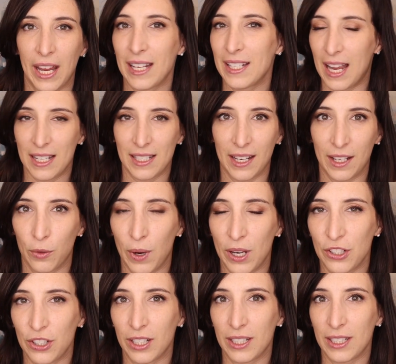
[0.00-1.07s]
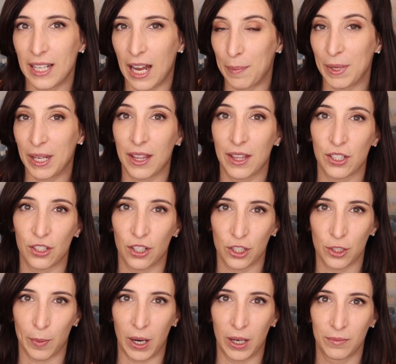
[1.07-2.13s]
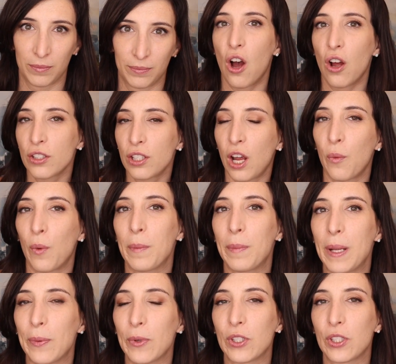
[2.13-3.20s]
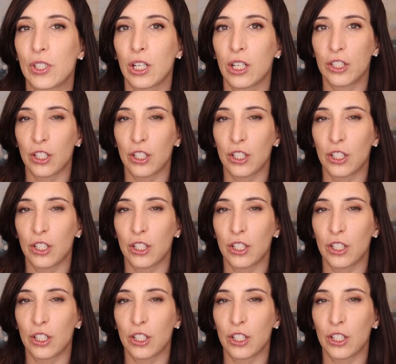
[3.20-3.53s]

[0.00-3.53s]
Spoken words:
and asking questions, typing in the search bar. Also, when people search